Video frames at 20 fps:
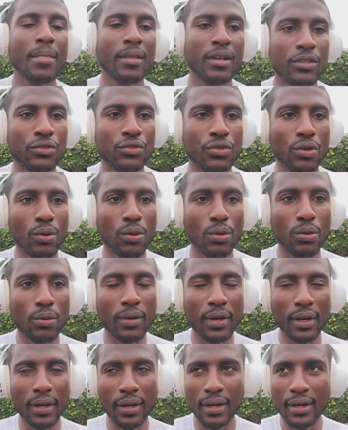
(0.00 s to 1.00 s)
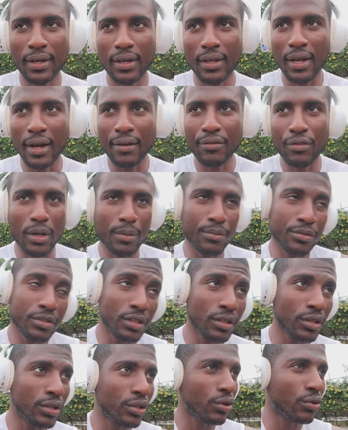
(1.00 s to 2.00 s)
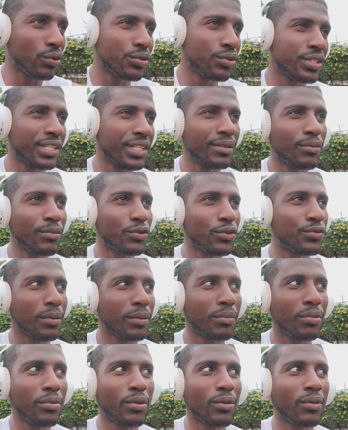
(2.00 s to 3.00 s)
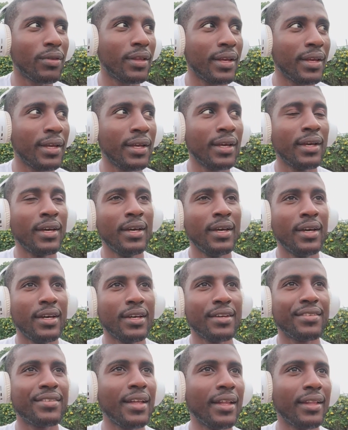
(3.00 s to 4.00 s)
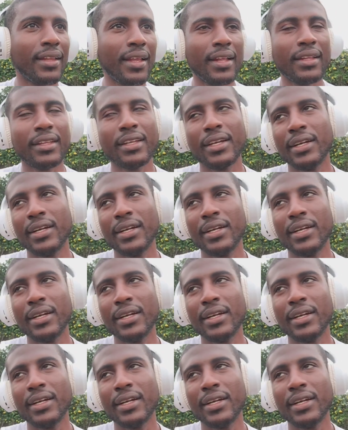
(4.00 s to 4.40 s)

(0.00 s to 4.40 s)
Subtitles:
So, and I've come to the conclusion, most people, it's not that